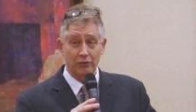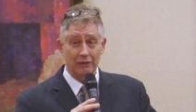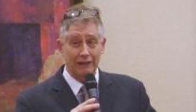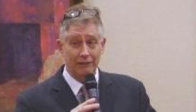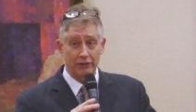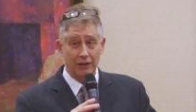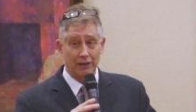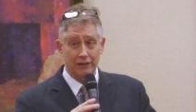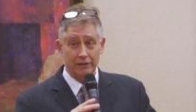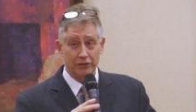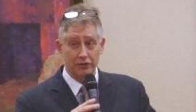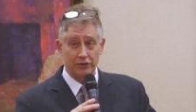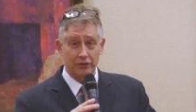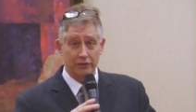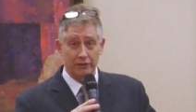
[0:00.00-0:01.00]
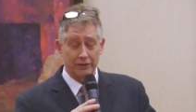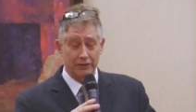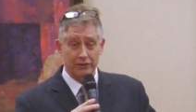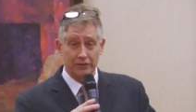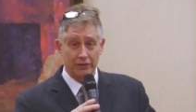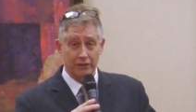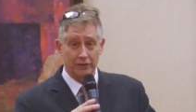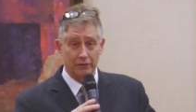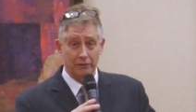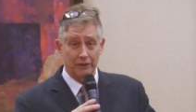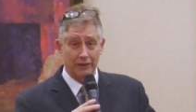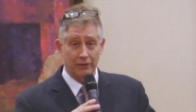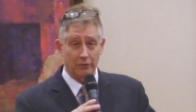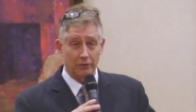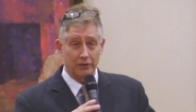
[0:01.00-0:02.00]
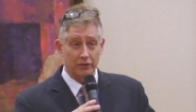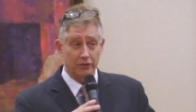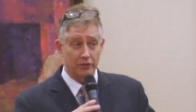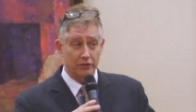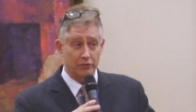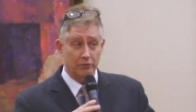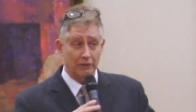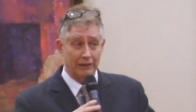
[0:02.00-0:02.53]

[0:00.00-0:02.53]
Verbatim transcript: you'll have doctors do this to you in order to